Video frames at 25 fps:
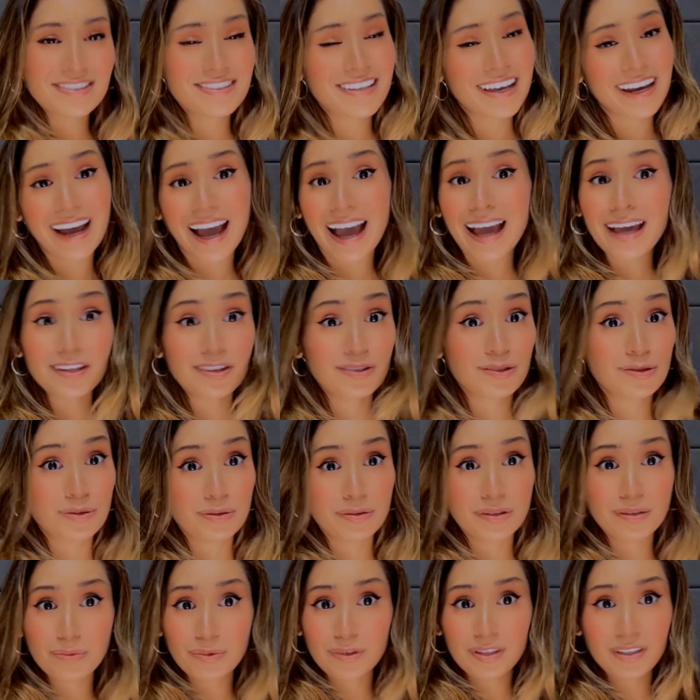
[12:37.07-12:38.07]
Like, I
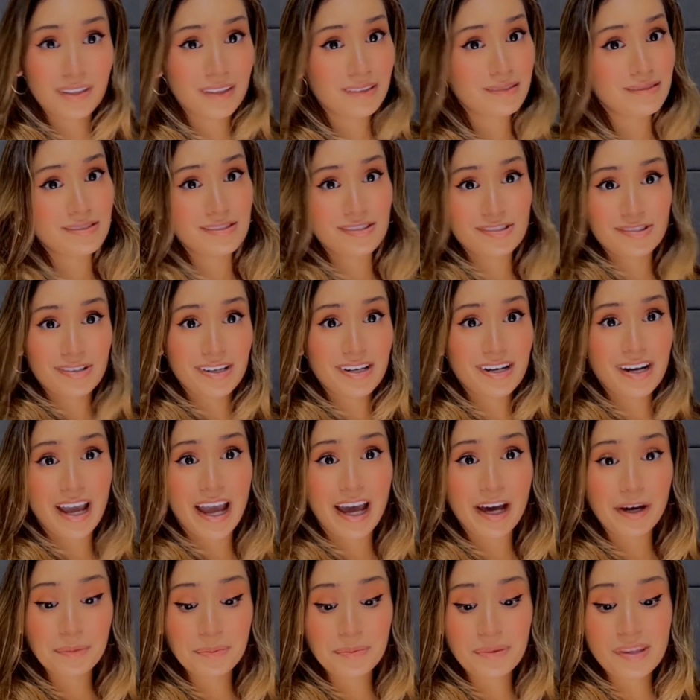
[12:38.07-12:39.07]
truly believe he was just trying to
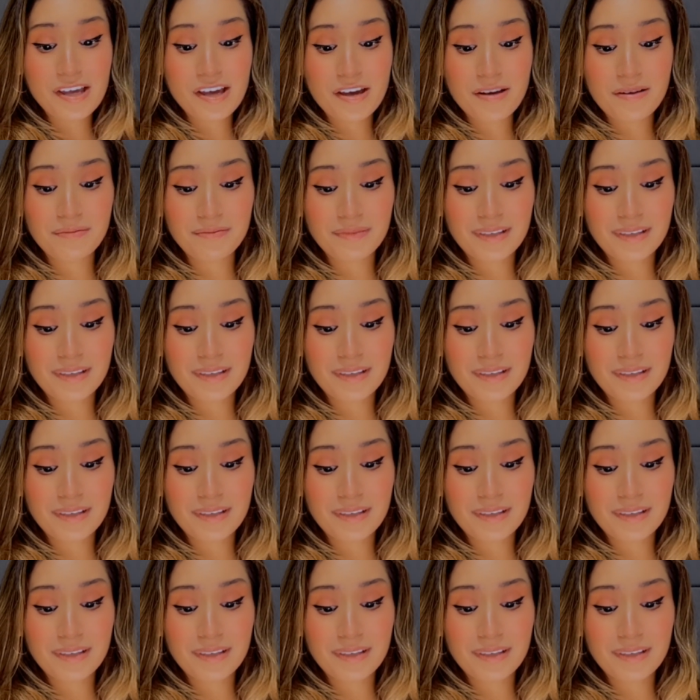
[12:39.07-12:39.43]
help them.